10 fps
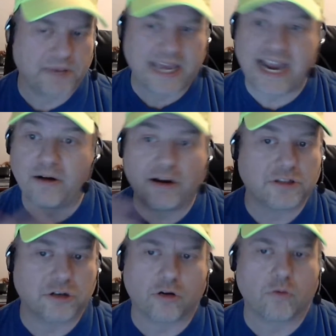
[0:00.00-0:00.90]

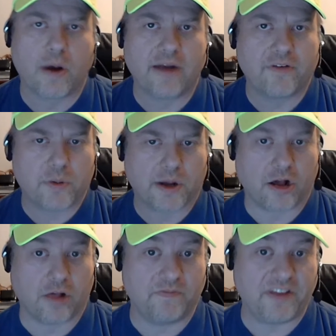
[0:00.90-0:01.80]
character or whatever you want
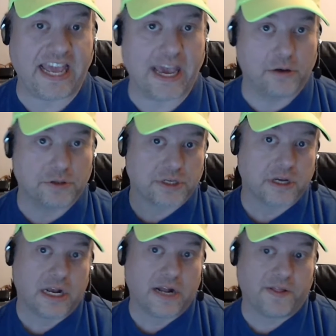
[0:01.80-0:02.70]
to call them videos
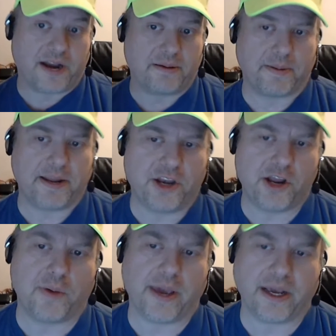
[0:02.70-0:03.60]
that I'm going to be
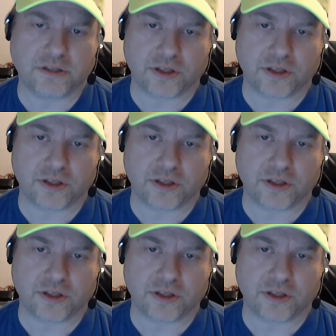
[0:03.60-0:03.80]
doing.